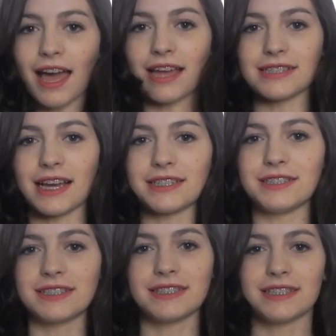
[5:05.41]
and as
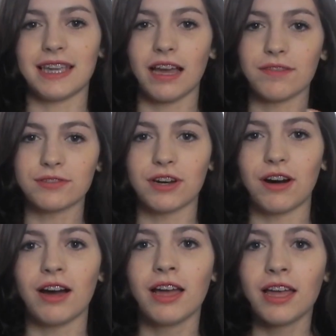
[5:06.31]
you can see I've
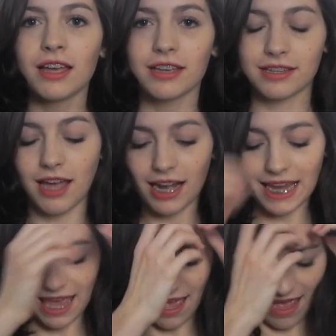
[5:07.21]
got
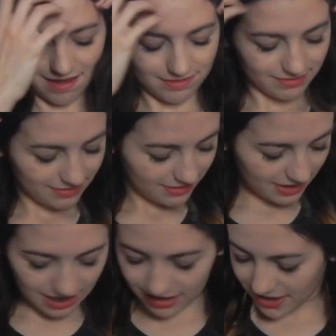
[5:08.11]
curly hair
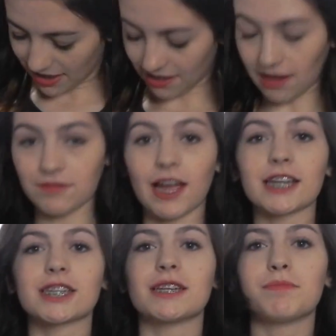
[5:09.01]
that looks like I've
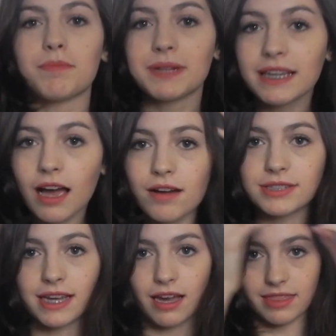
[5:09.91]
actually properly
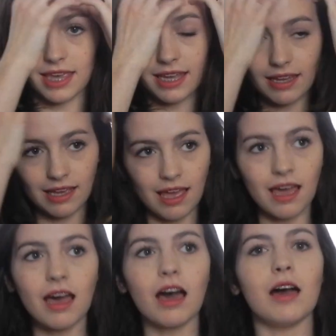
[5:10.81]
curled it, I think.
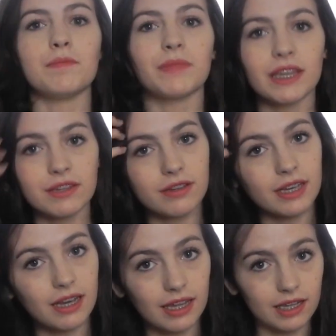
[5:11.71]
then you
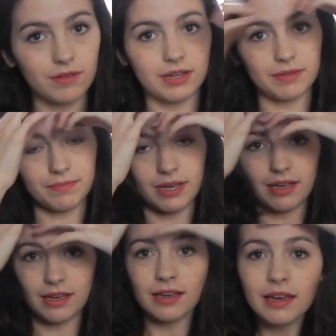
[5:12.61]
can like go on and
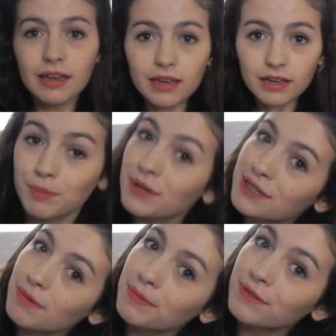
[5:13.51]

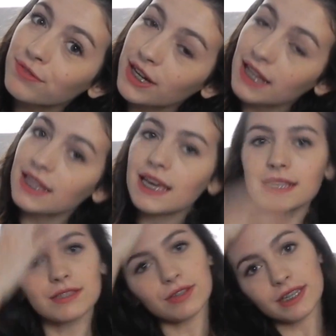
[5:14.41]
put some up at the front like
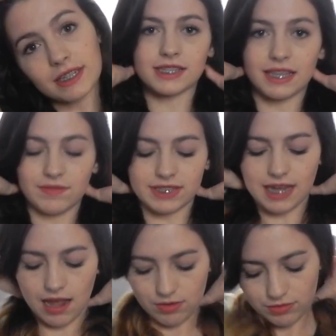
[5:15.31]
this, or you can just leave it
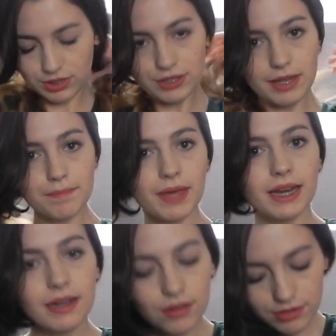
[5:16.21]
down, or you can
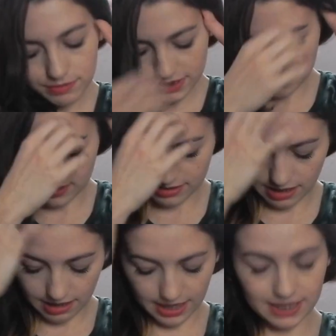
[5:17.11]
put it on one
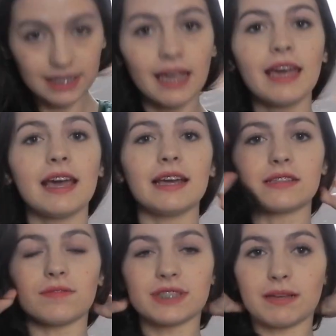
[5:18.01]
side.
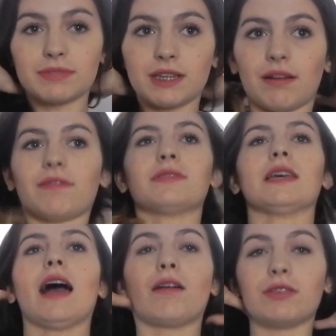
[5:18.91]
It's obviously up to you
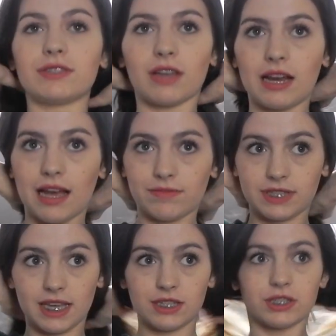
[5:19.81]
how you style it
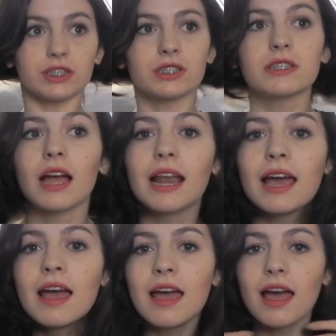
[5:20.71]
after this. You can just style
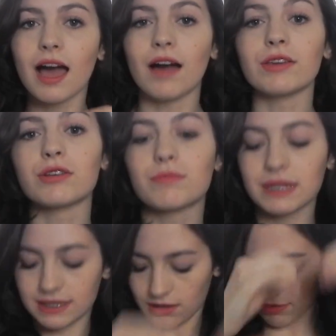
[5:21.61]
it how you
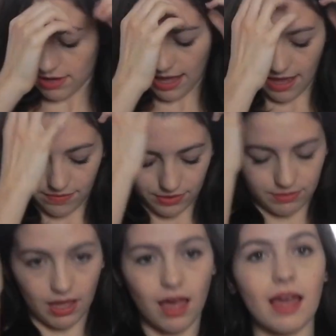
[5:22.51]
normally style your hair if
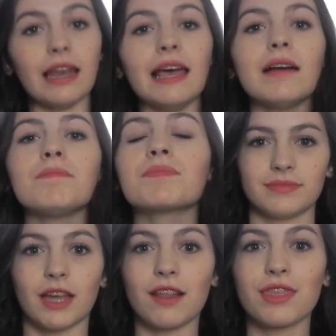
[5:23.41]
you curl it.
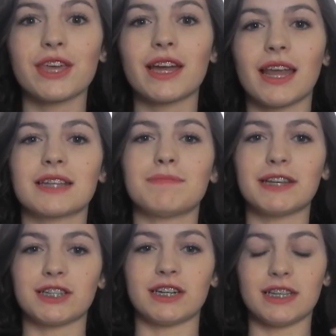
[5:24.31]
Another thing I'd like to
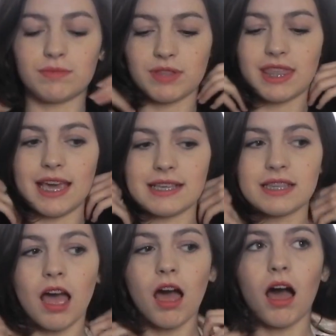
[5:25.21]
mention is with
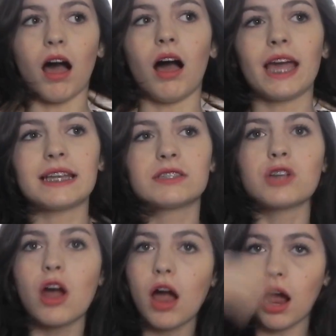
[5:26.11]
this, I
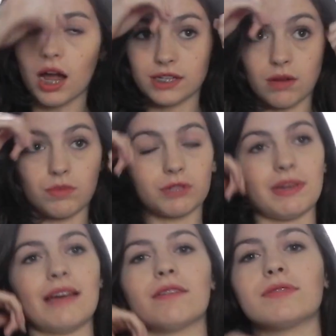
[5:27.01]
don't wash
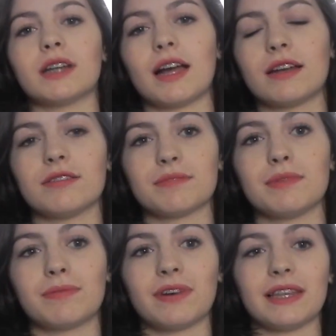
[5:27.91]
my hair every night. I know
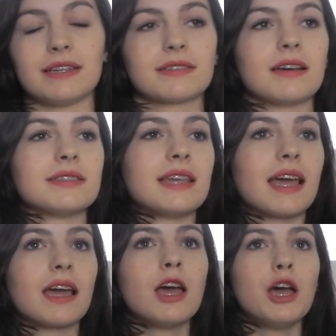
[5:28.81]
some people find that
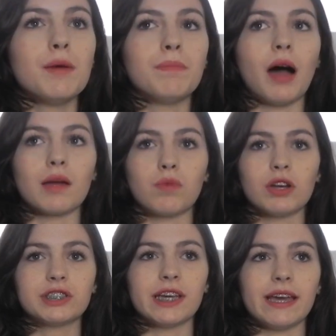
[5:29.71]
disgusting, but I
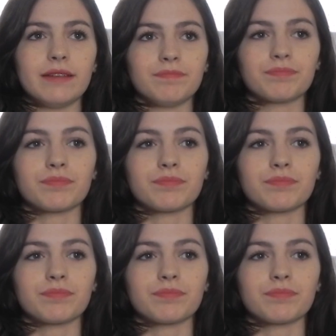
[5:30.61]
wash it